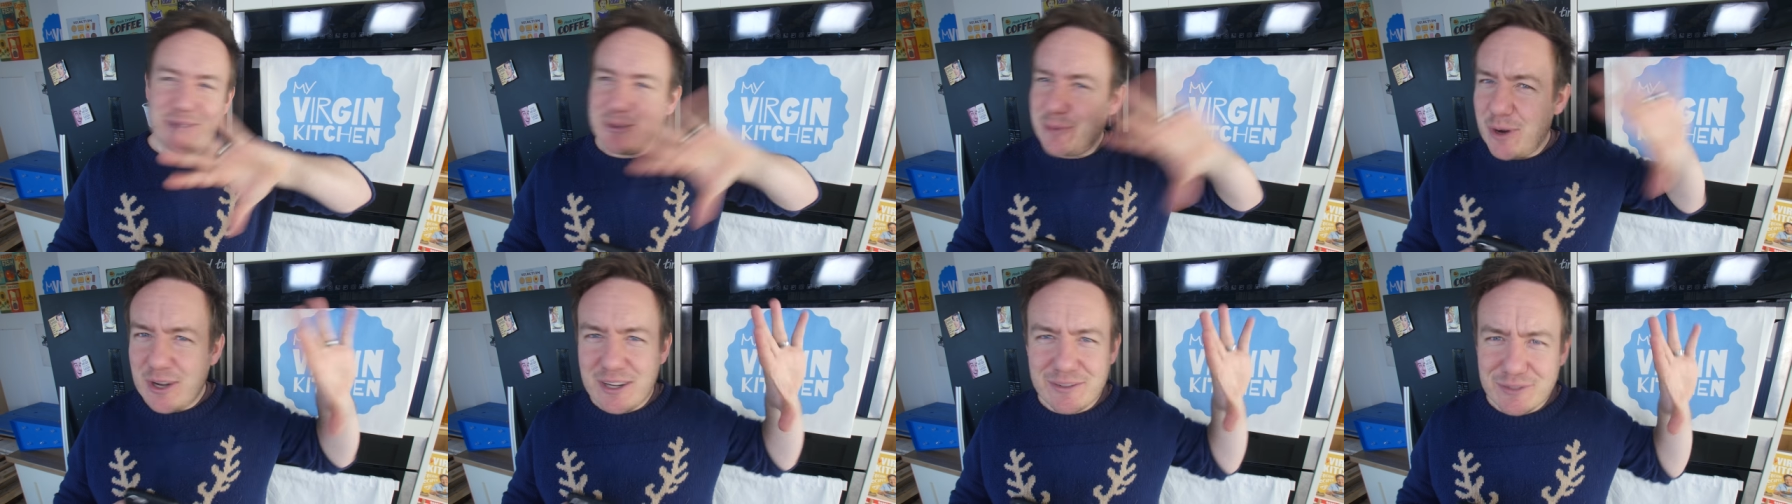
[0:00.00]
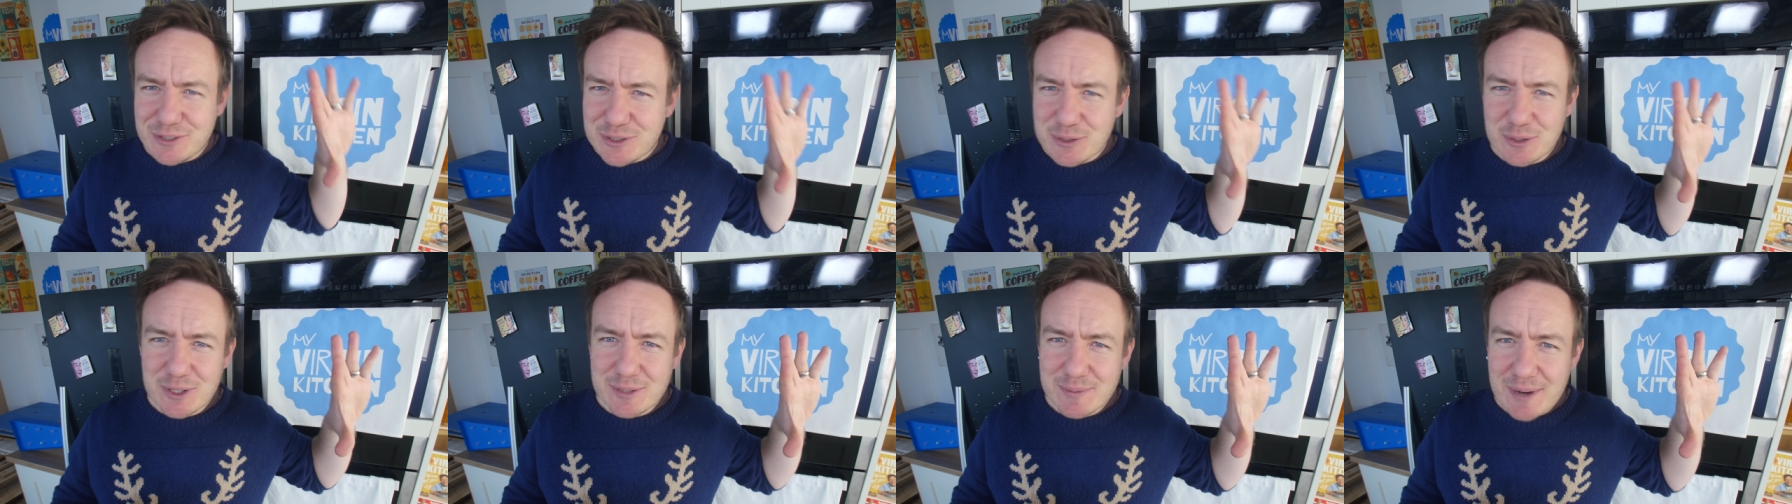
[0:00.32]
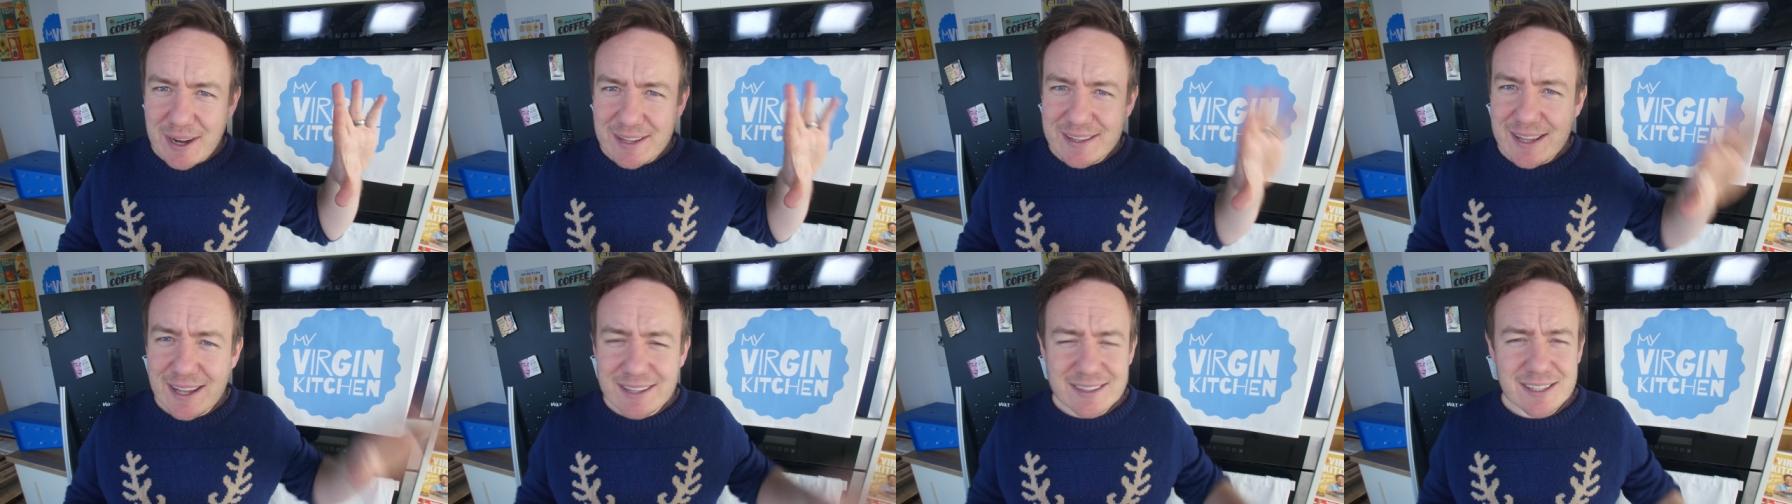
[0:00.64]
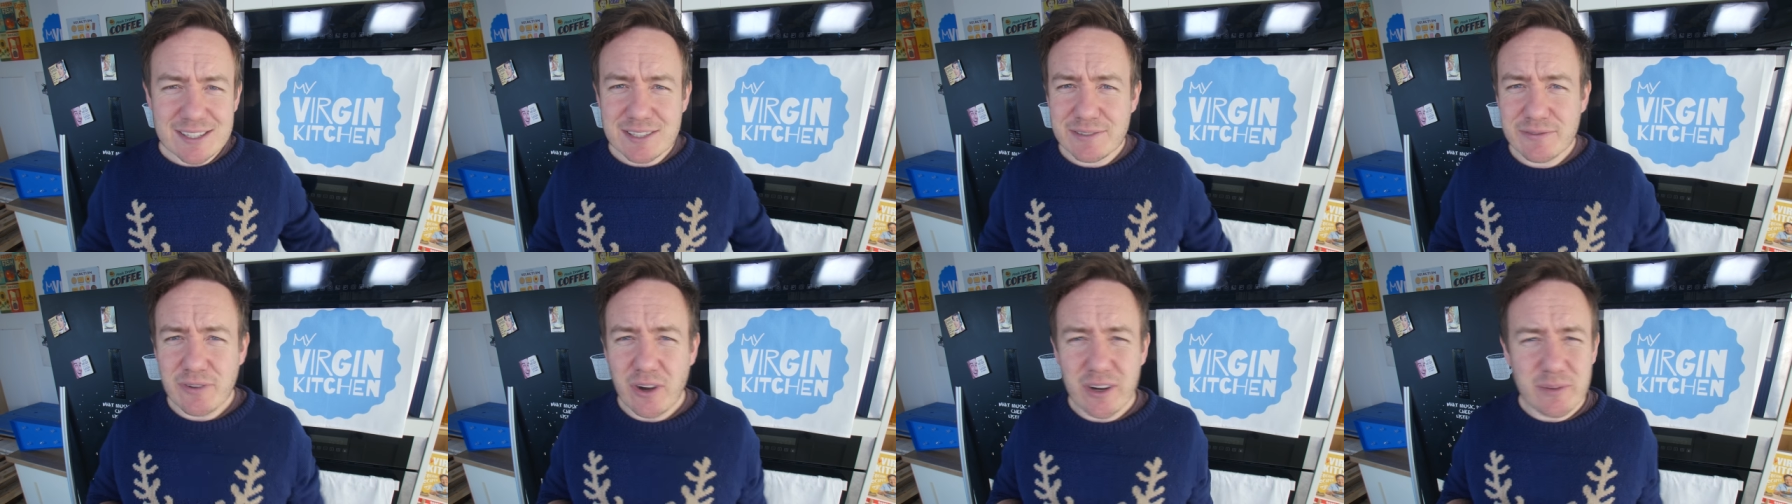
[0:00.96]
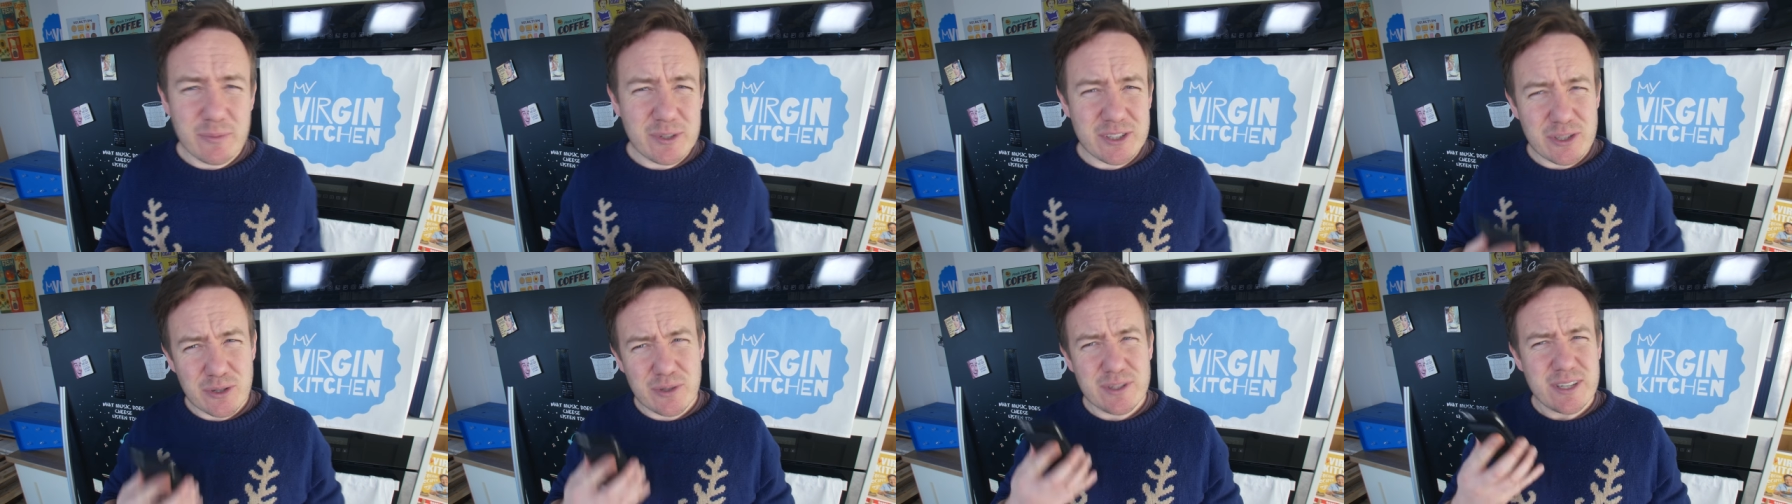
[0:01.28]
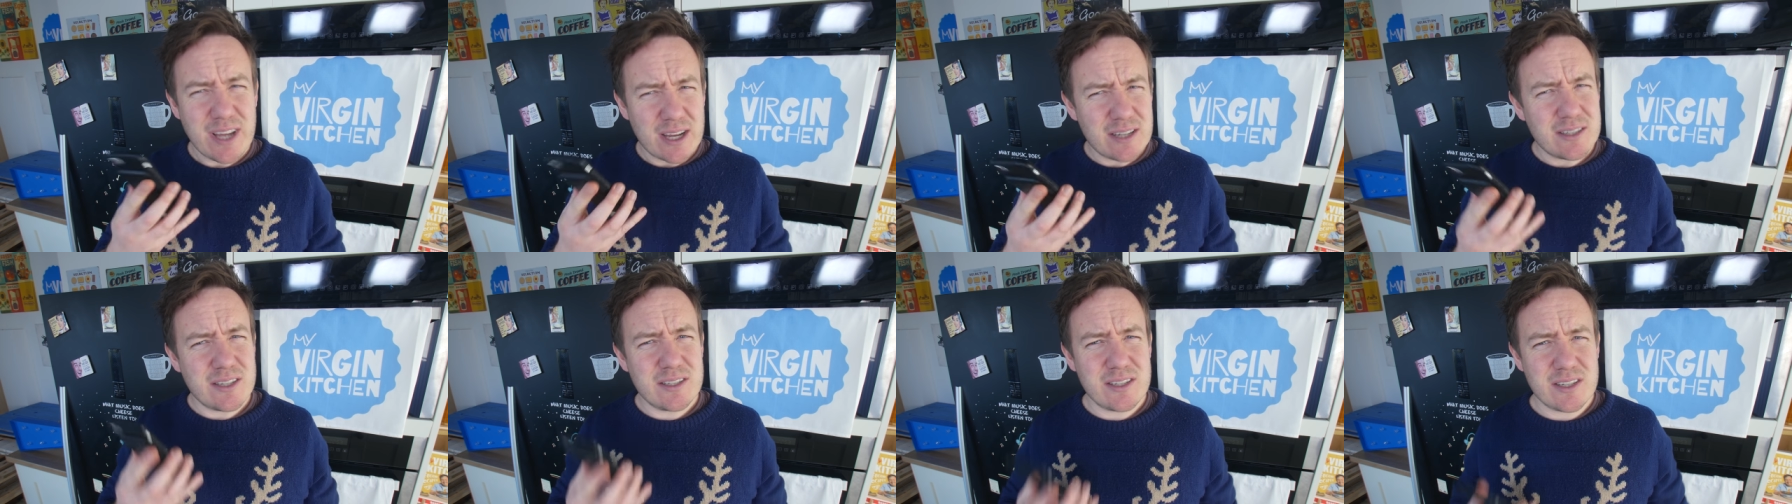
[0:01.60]
We won't even talk about that. That's fine. We do
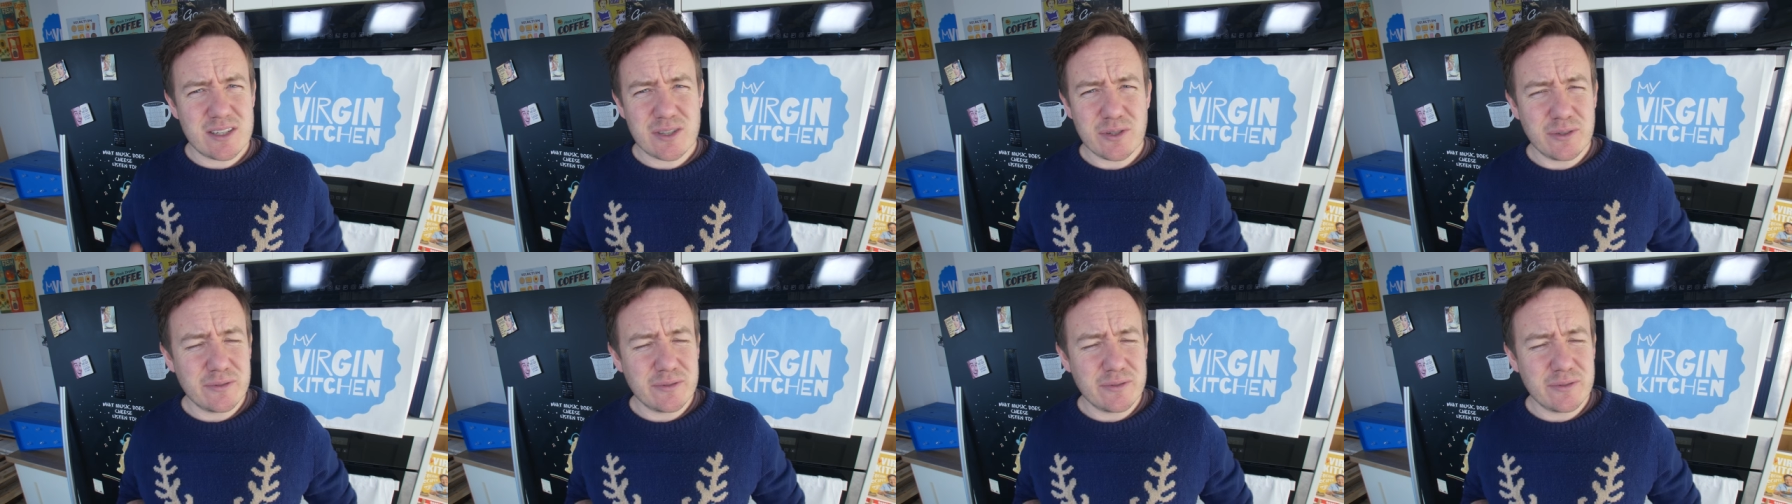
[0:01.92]
tend to just